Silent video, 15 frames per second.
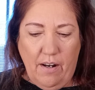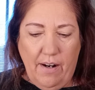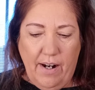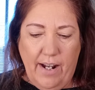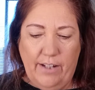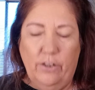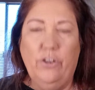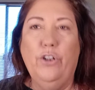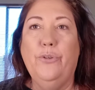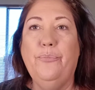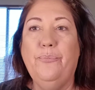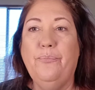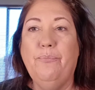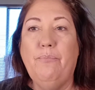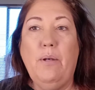I don't know.
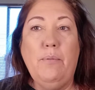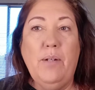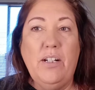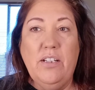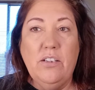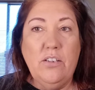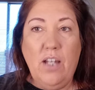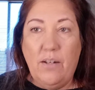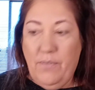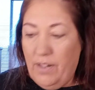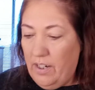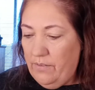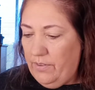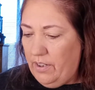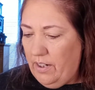Maybe I need to have a
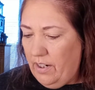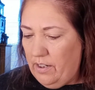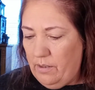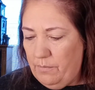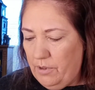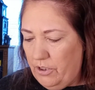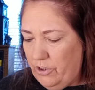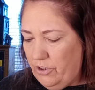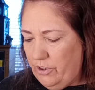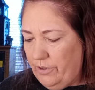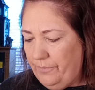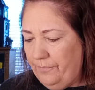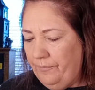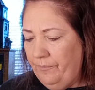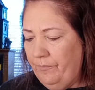heavy hand. I'm not
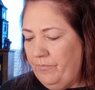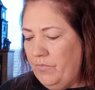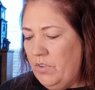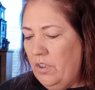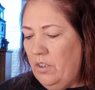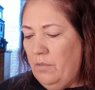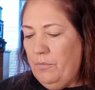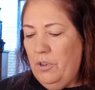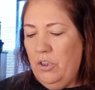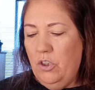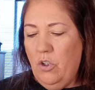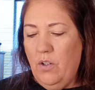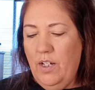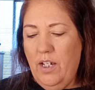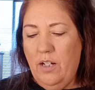sure. I'm going to
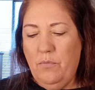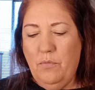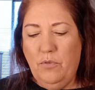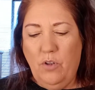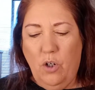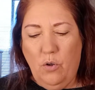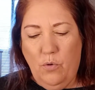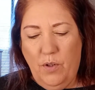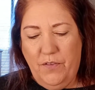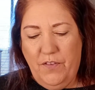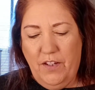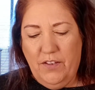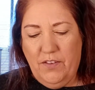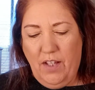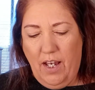go ahead and go with
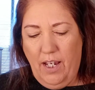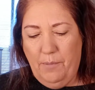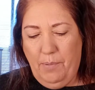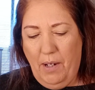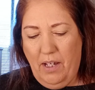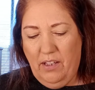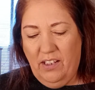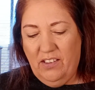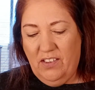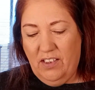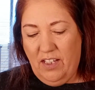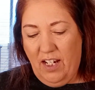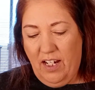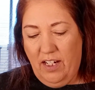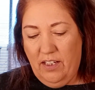this eye palette
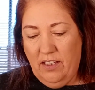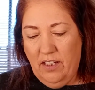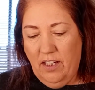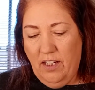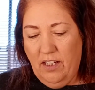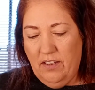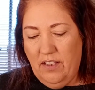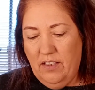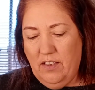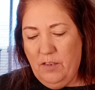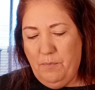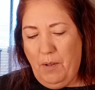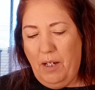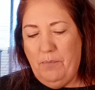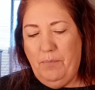today. This is
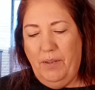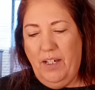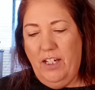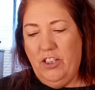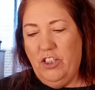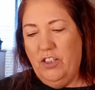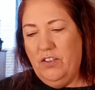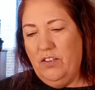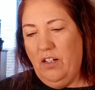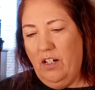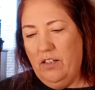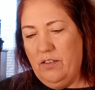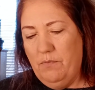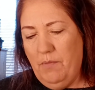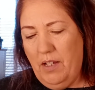by BHS
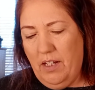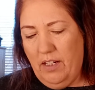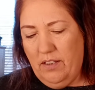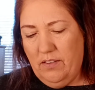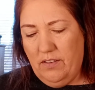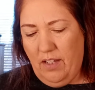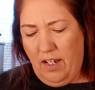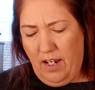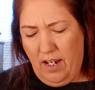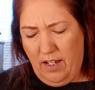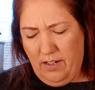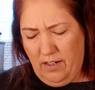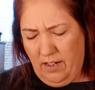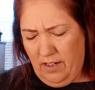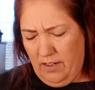Cosmetics,
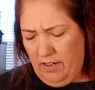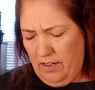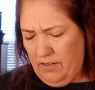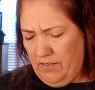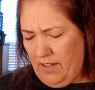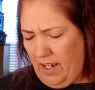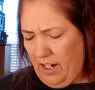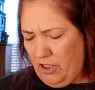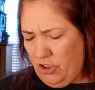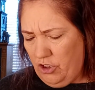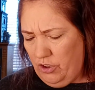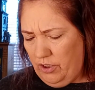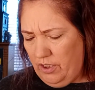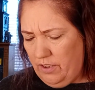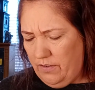and it is
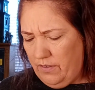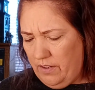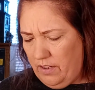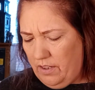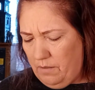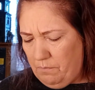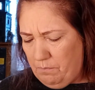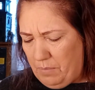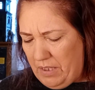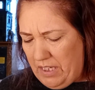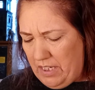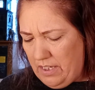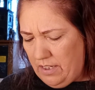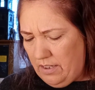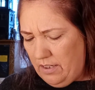actually the
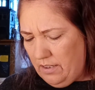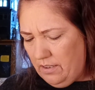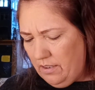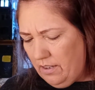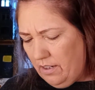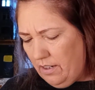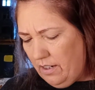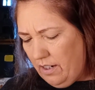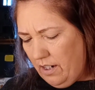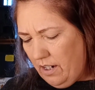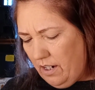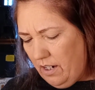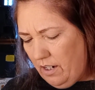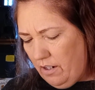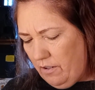B
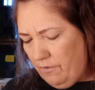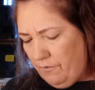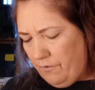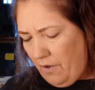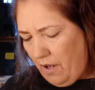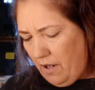of,